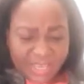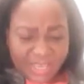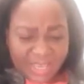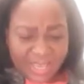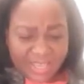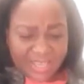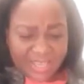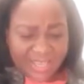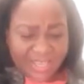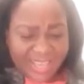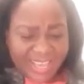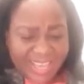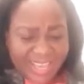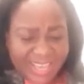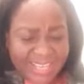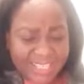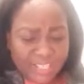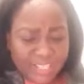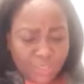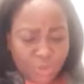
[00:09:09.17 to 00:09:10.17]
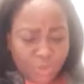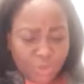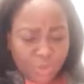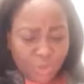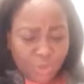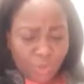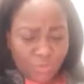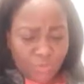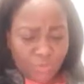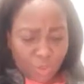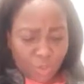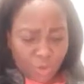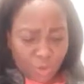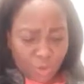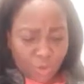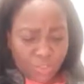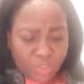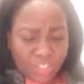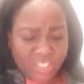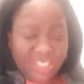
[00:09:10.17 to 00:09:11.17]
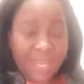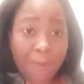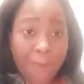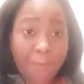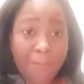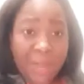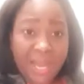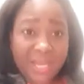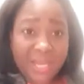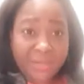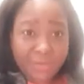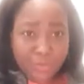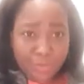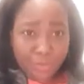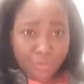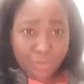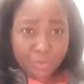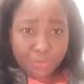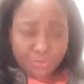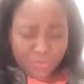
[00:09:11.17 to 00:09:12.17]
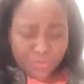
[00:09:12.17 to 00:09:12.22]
and the angels of the Lord shall back you.